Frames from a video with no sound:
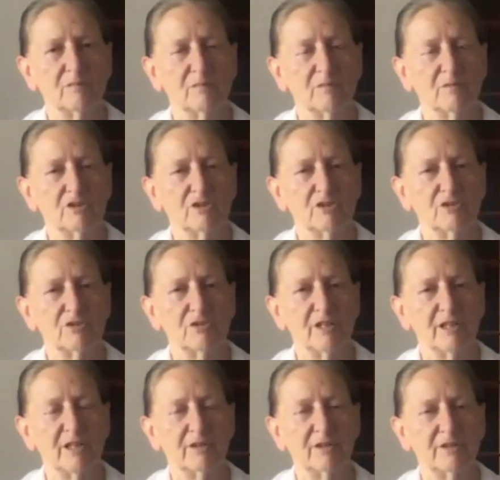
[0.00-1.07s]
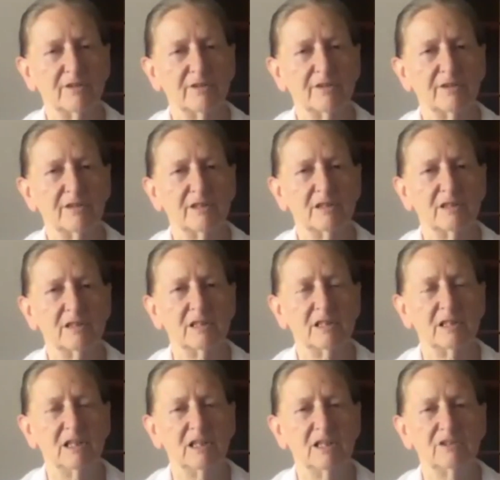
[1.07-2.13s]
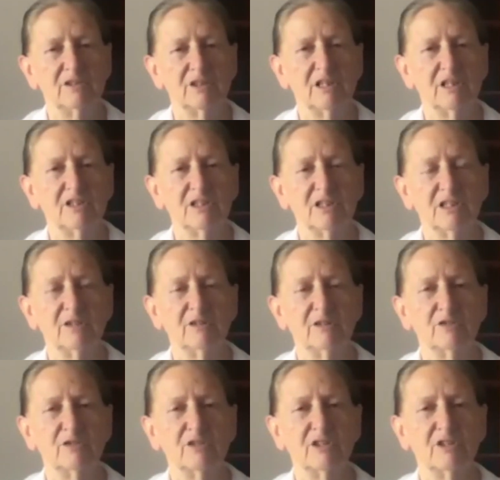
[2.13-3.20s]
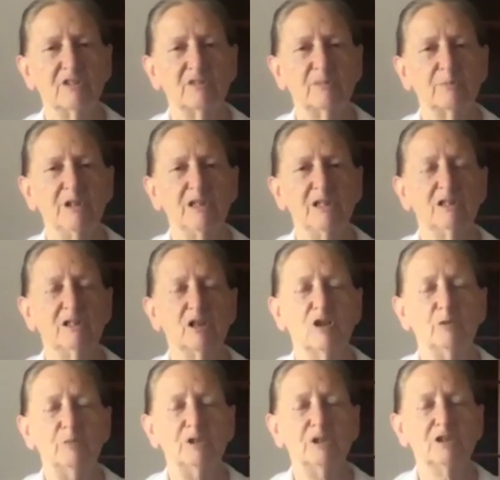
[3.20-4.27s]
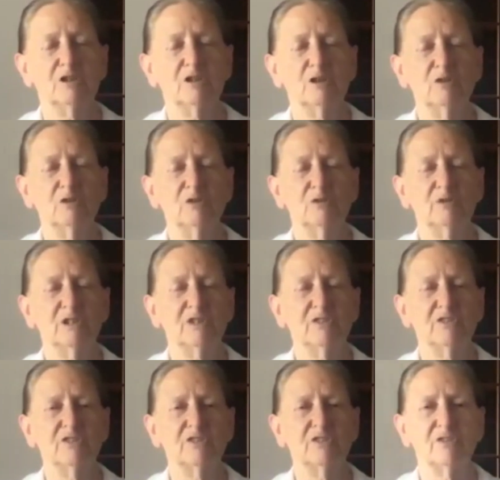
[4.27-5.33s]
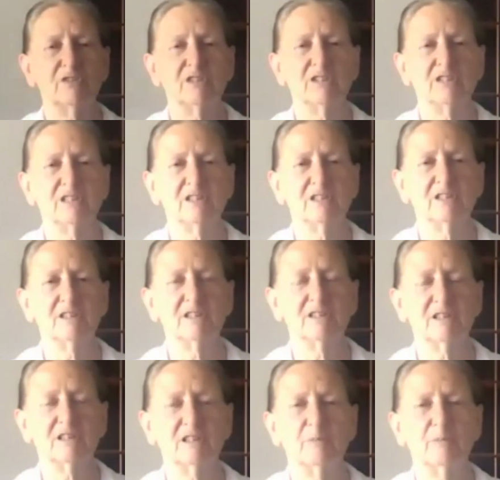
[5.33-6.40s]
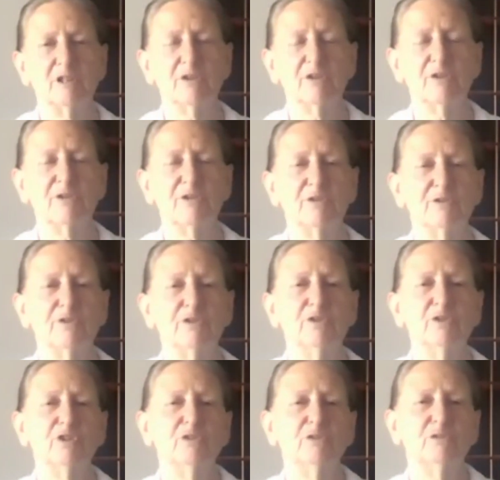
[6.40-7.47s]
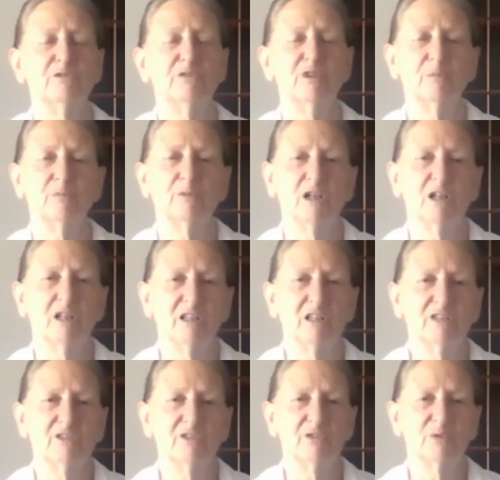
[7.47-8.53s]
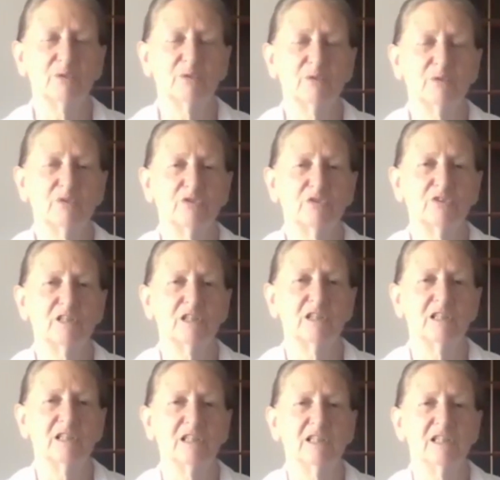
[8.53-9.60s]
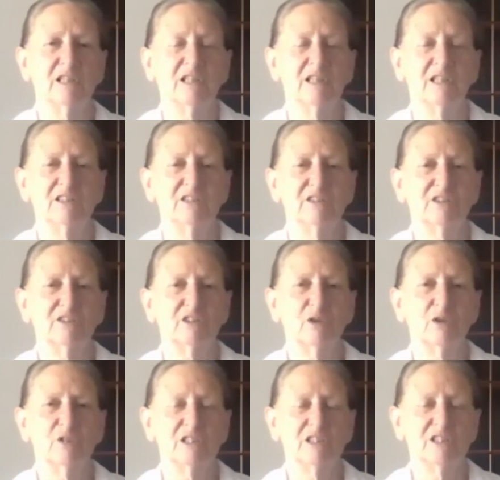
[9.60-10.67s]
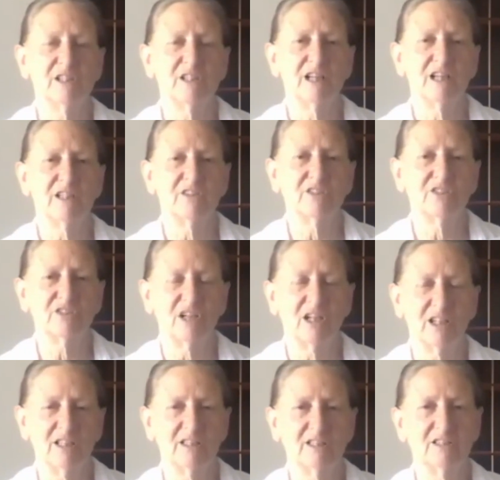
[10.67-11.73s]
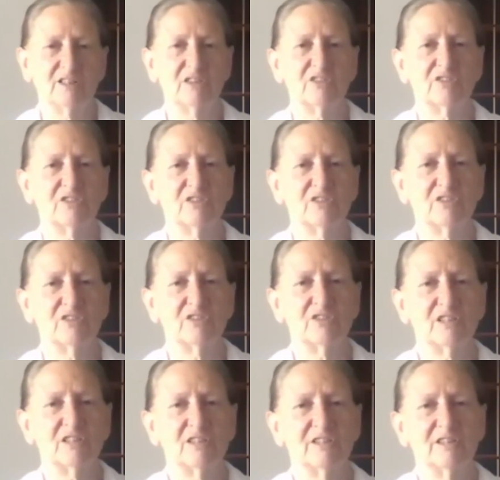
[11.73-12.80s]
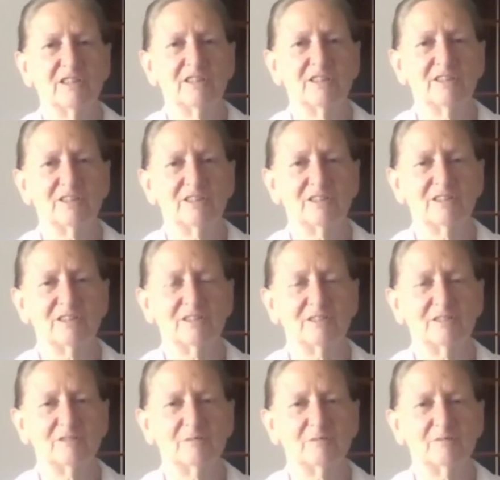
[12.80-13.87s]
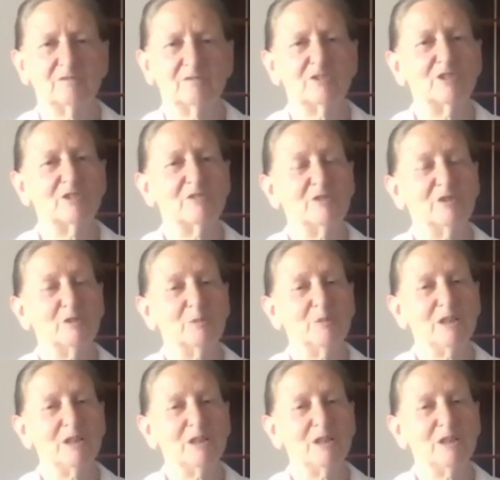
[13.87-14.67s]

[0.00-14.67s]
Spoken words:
strength, and try to let yourself be an open conduit so that it's coming through you from a higher source. Just go into that silence and stillness for a few minutes.